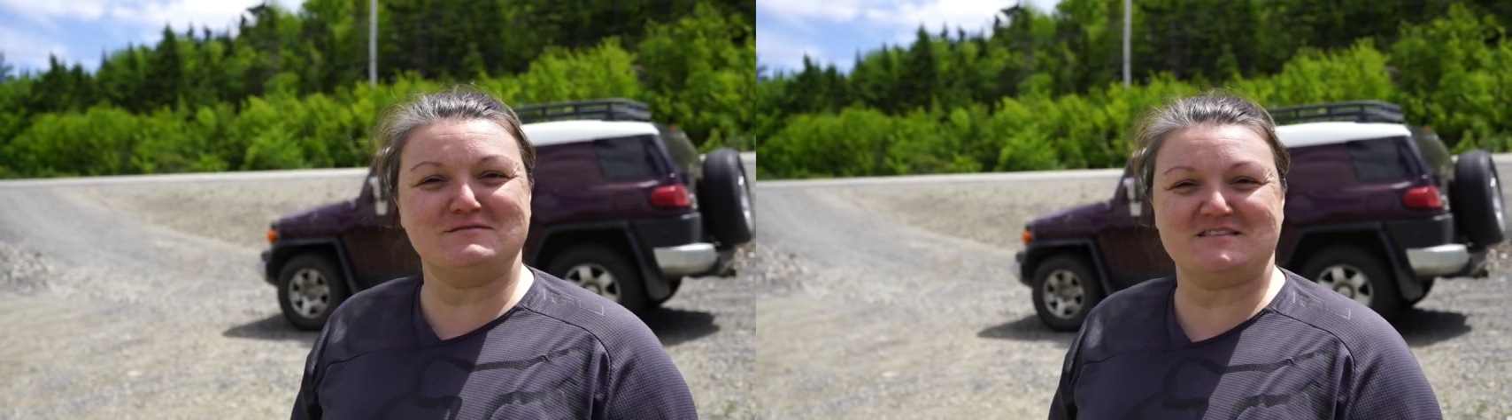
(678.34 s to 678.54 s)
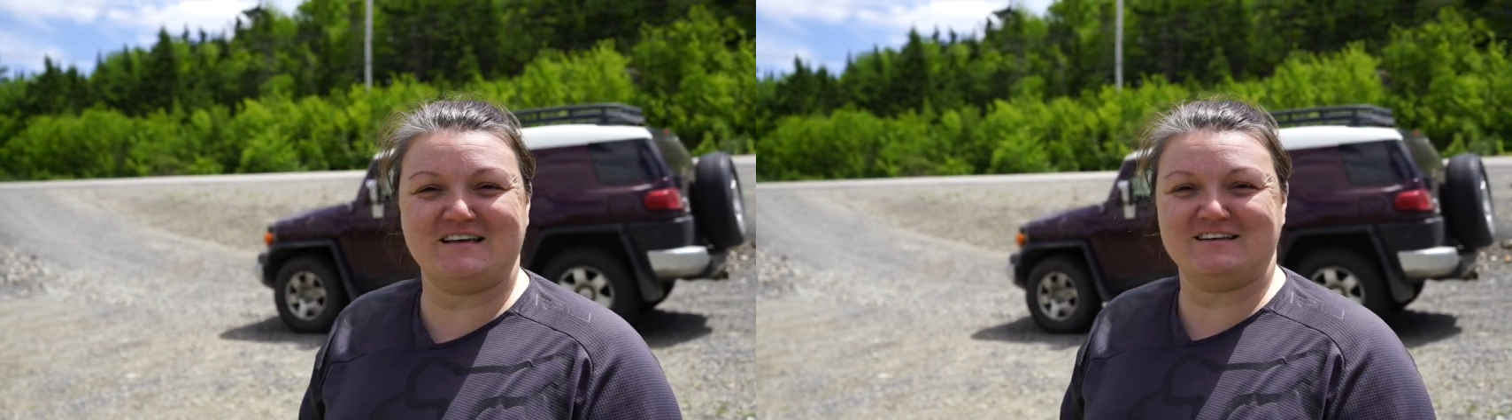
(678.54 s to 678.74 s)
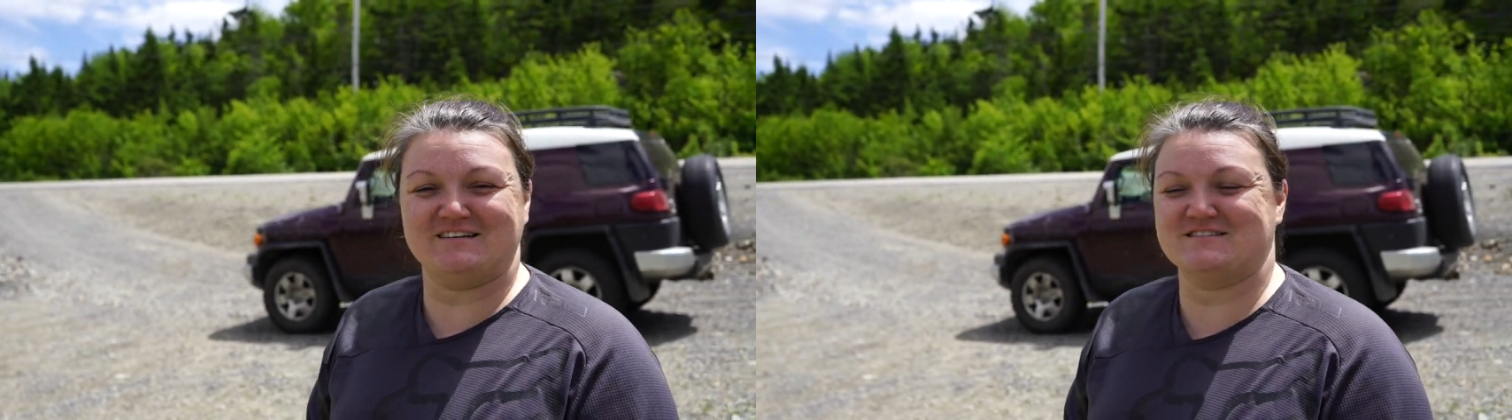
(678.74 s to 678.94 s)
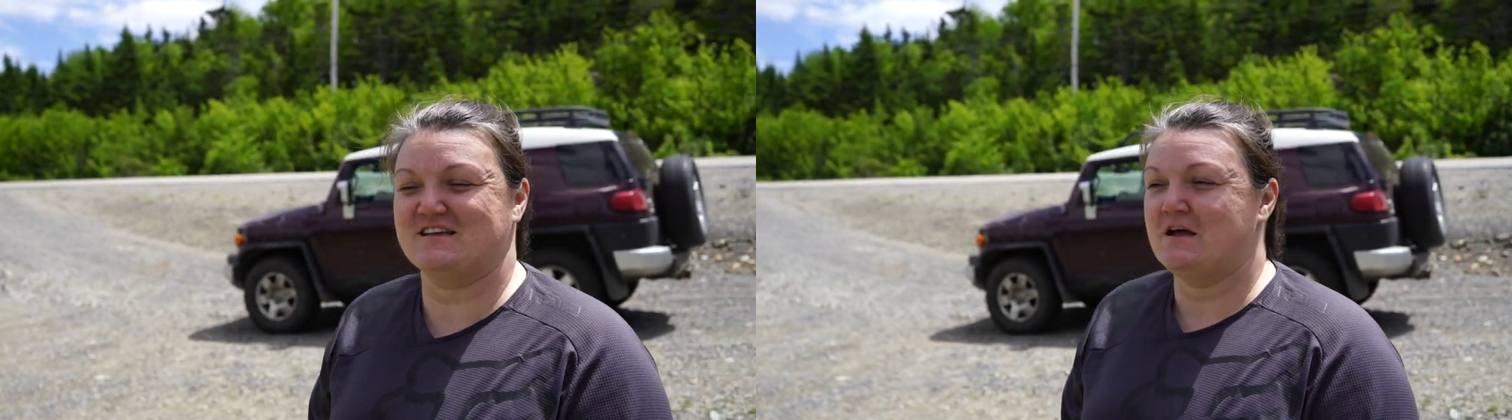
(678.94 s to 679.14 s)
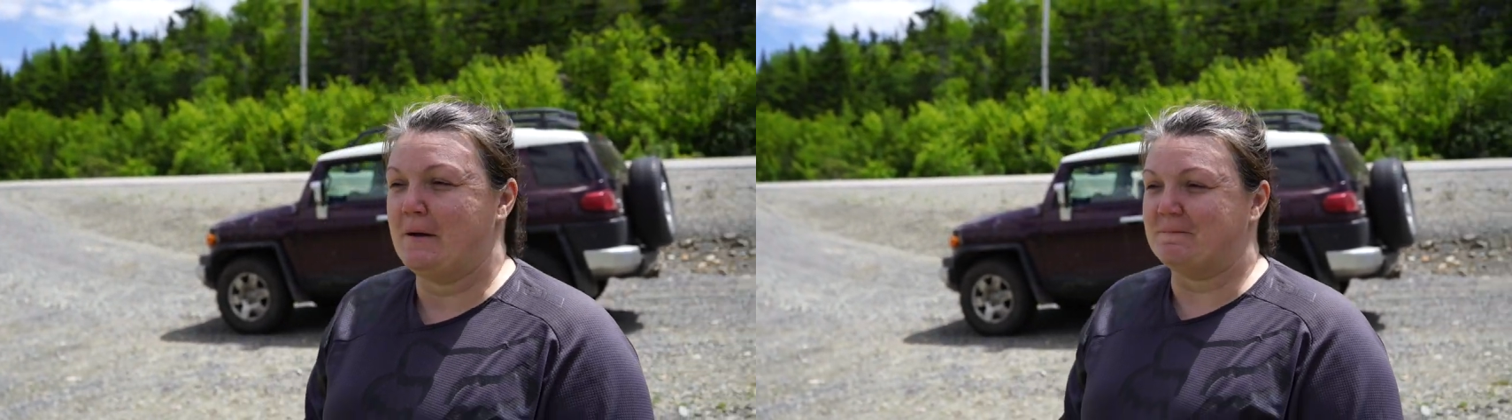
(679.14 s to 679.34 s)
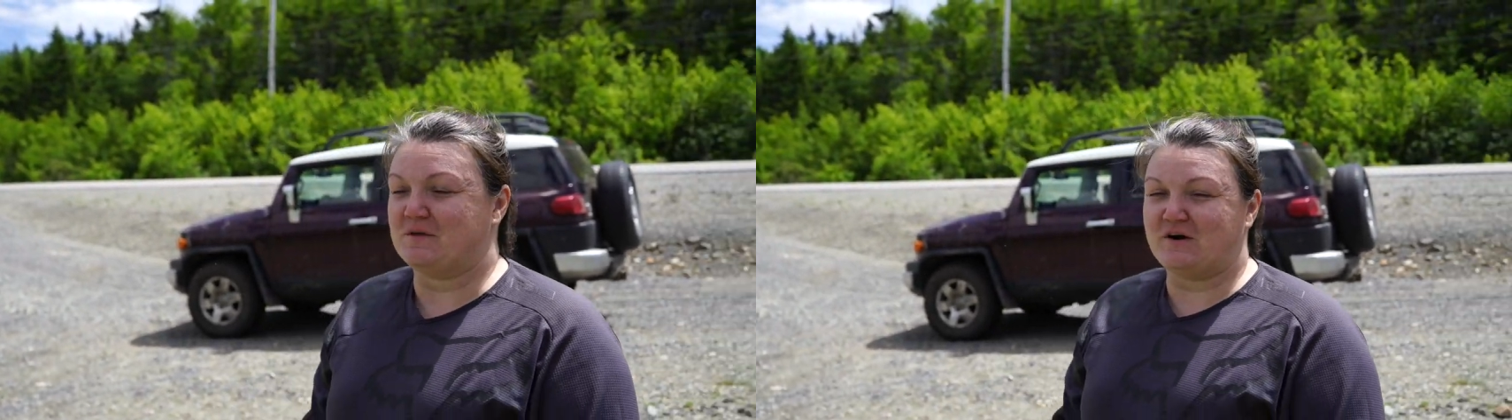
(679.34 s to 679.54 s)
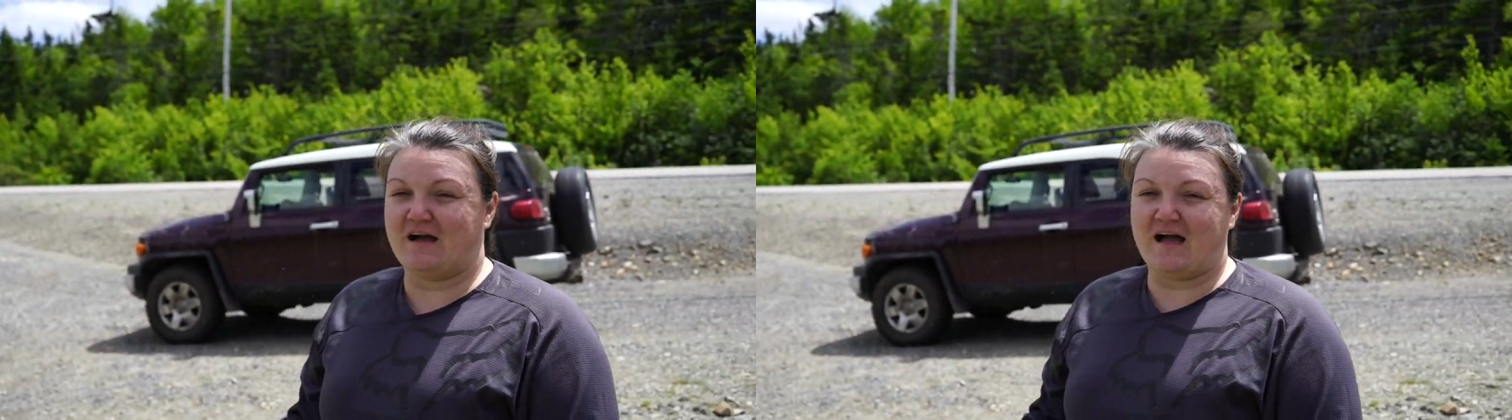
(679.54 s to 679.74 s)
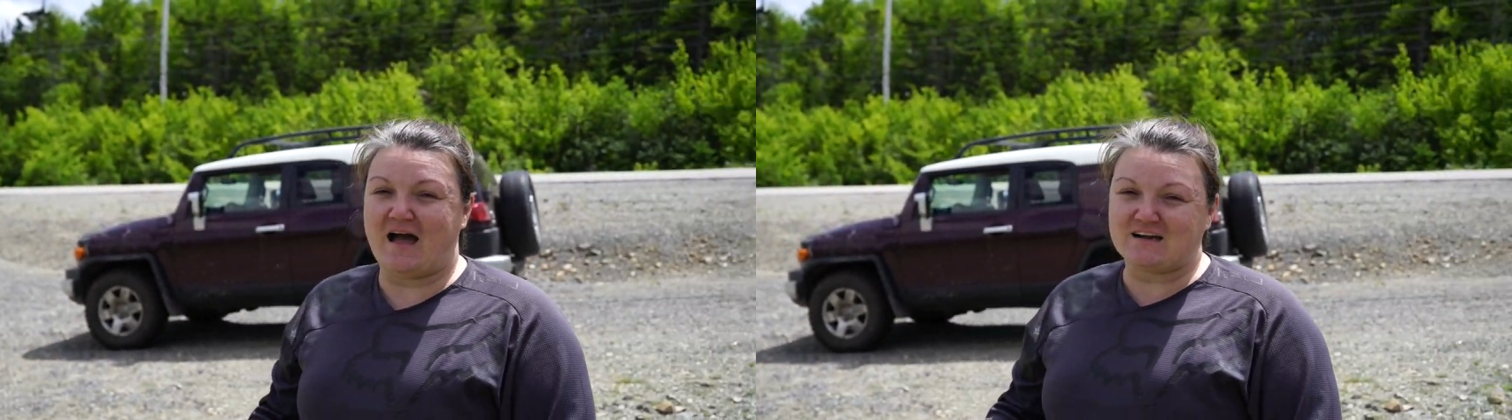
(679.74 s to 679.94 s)
mosquitoes. well, they're, they're
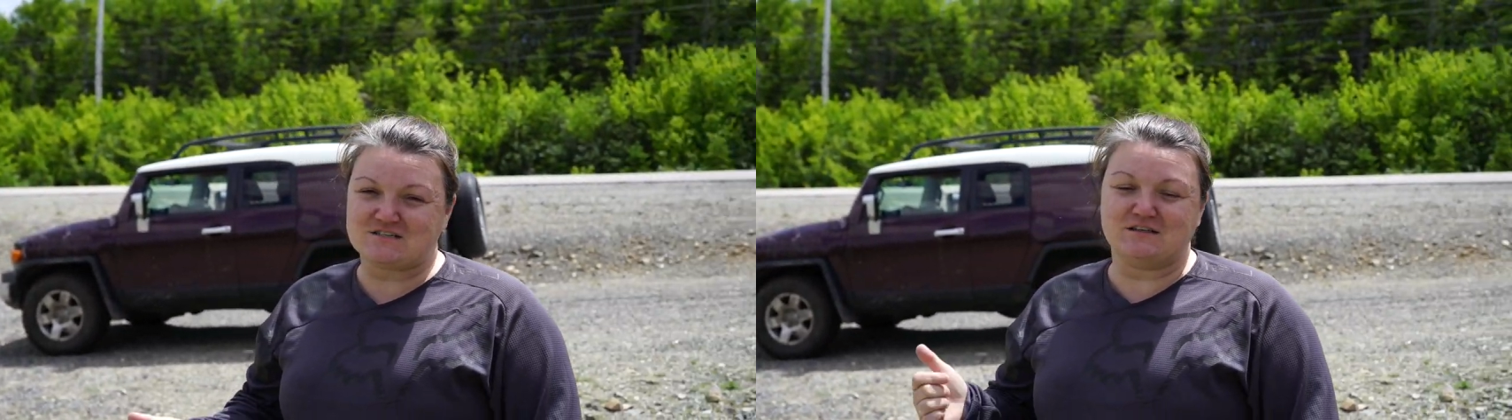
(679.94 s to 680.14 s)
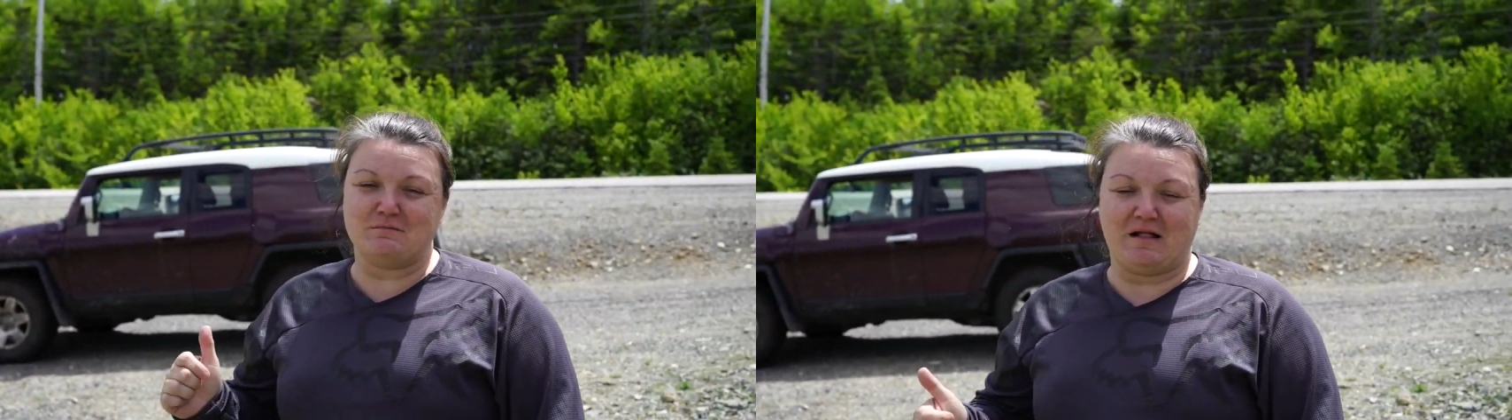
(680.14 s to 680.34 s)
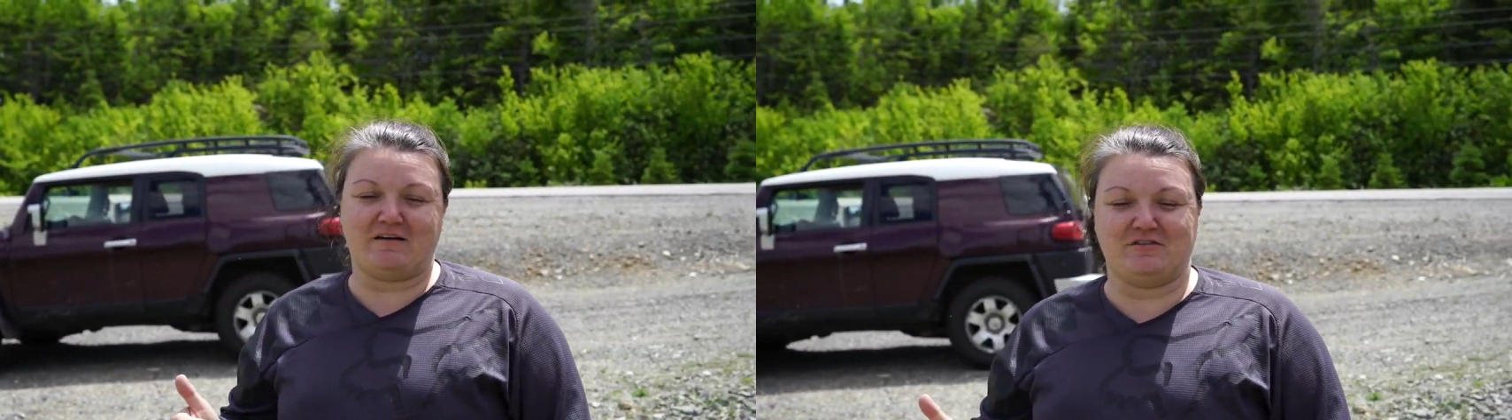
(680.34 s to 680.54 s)
gone. actually black